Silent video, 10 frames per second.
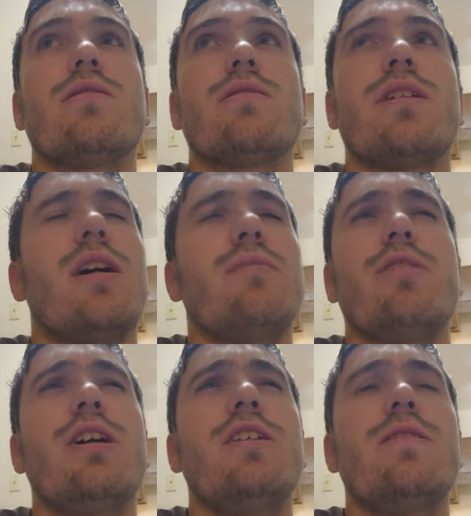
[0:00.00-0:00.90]

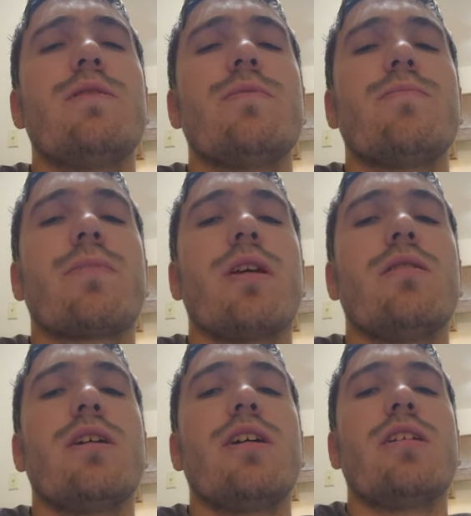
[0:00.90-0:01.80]
timelines
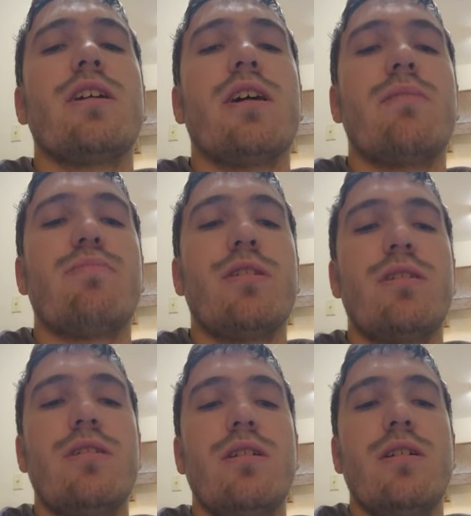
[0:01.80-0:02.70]
that
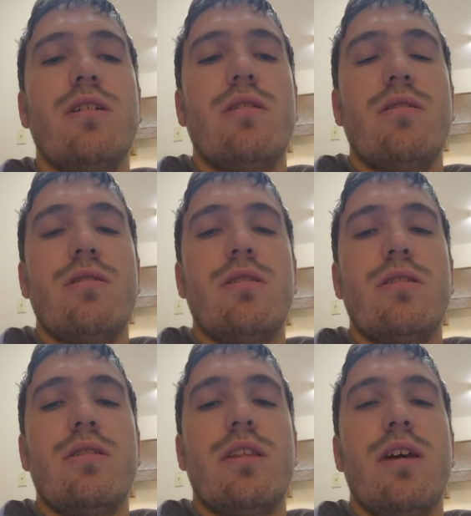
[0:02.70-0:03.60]
happen
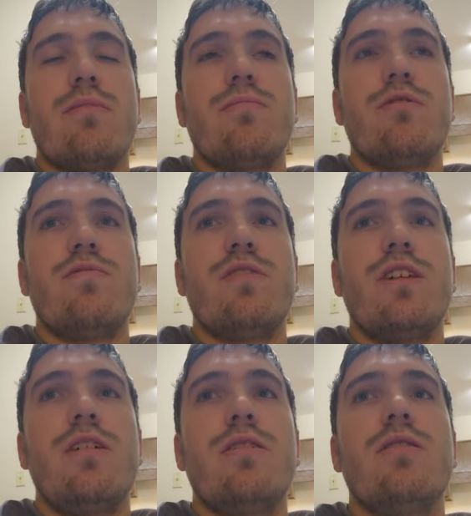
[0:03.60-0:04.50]
in that
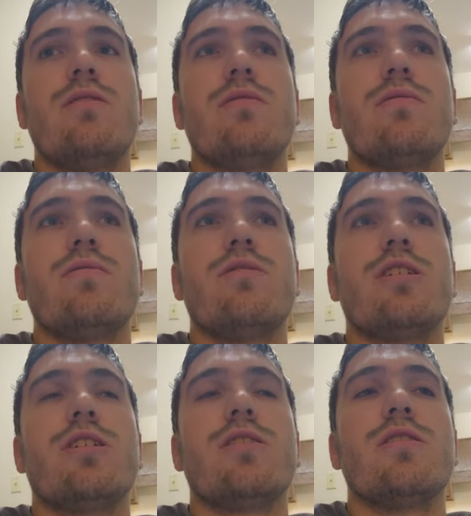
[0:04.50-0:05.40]
movie
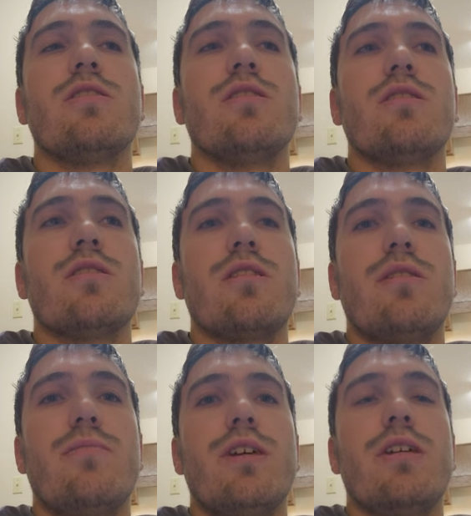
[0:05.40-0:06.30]
where the
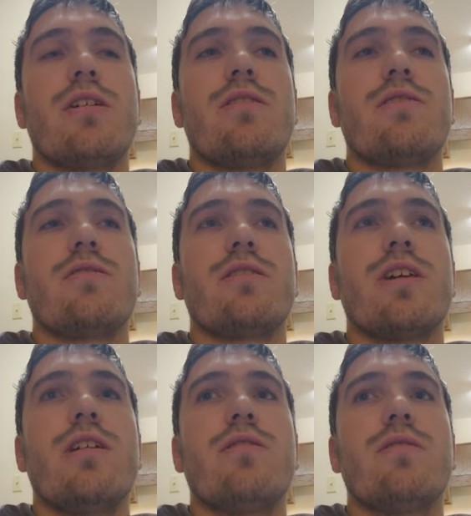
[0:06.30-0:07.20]
main character
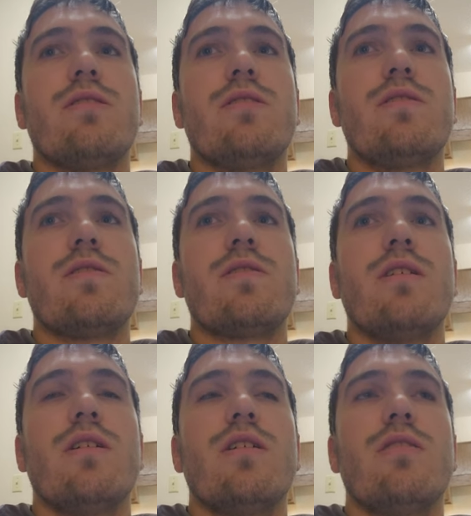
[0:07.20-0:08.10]
Kira is
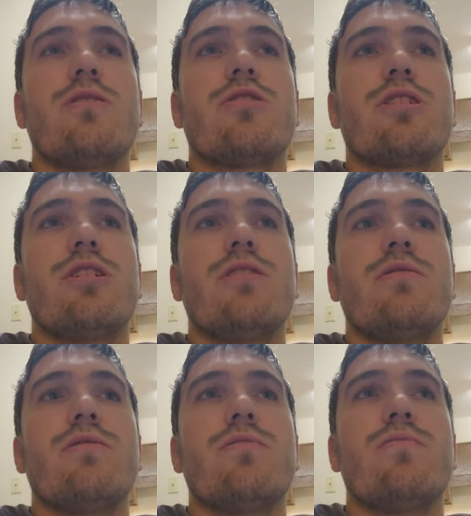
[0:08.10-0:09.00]
a
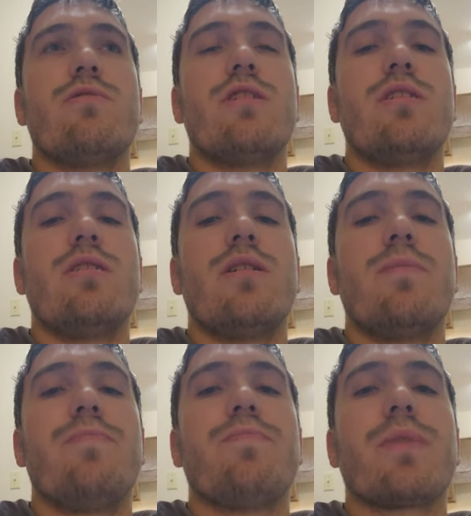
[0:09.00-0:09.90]
child in one of
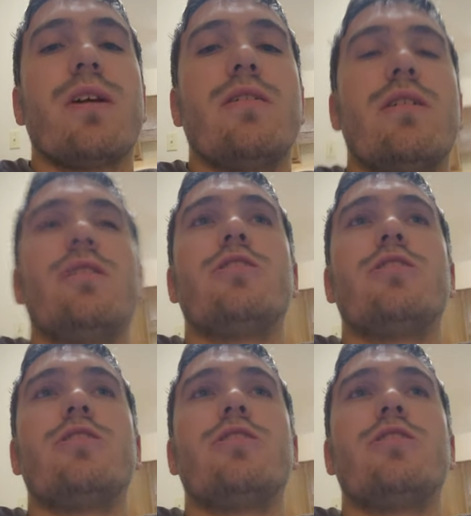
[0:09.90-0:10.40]
them, and then